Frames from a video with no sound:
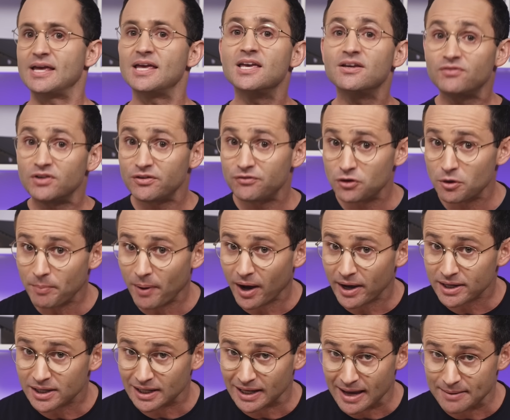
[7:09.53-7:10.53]
even if you're
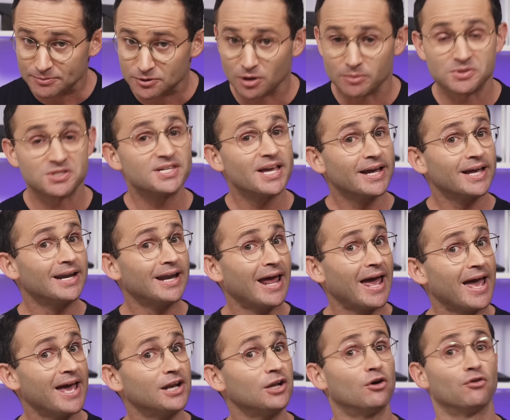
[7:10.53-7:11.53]
buying a laptop
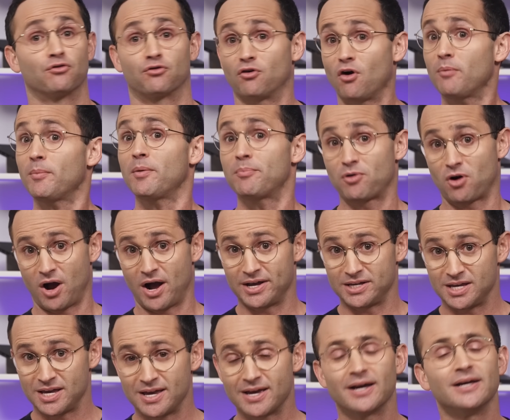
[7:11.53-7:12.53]
secondhand or from a prior
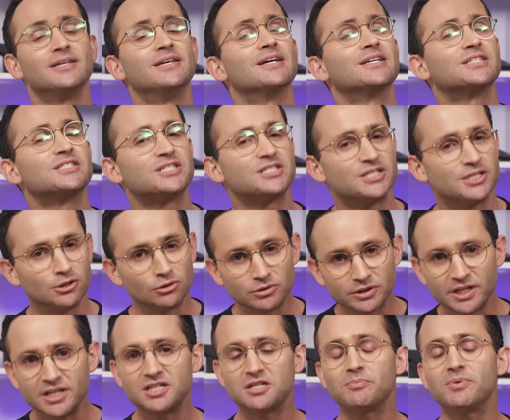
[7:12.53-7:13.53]
year, you still
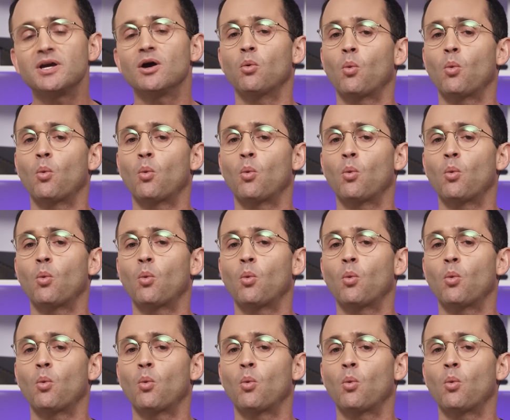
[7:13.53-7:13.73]
need to be